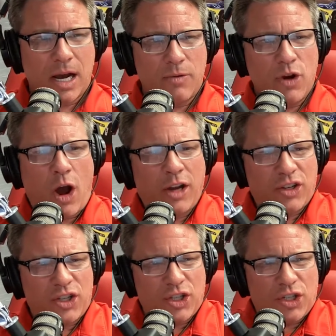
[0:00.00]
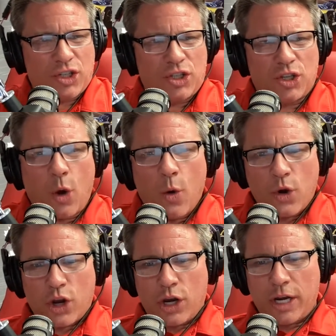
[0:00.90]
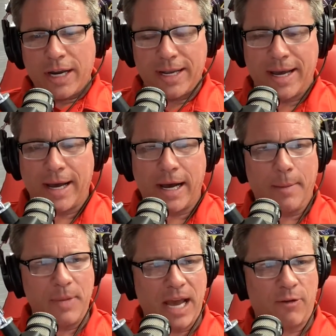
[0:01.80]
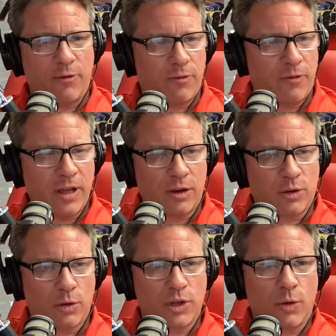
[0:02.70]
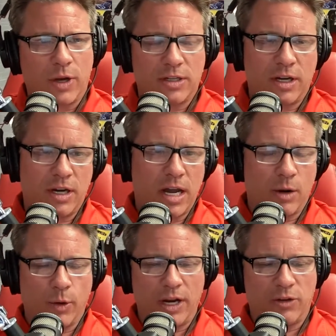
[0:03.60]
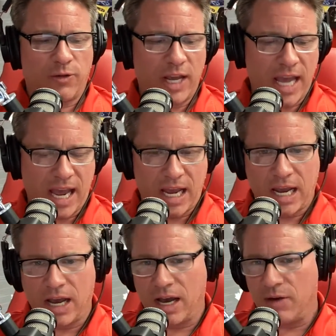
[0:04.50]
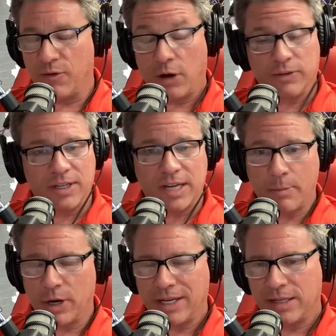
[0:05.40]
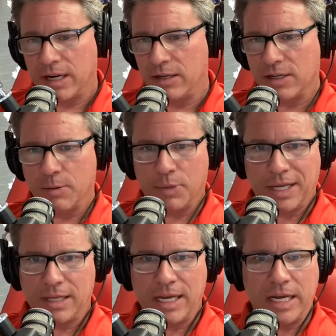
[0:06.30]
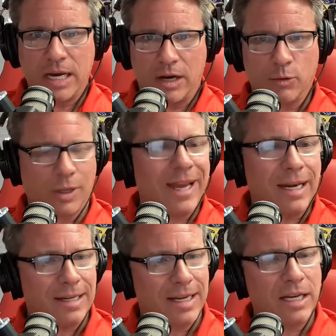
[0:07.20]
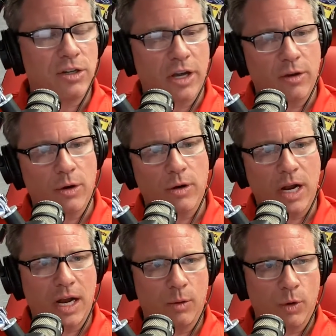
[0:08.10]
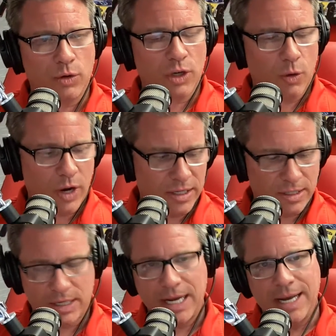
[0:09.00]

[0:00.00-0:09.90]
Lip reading: Not so good. Felix Rosenqvist and Rinus VeeKay involved in separate incidents, completely unrelated to each other. Rosenqvist,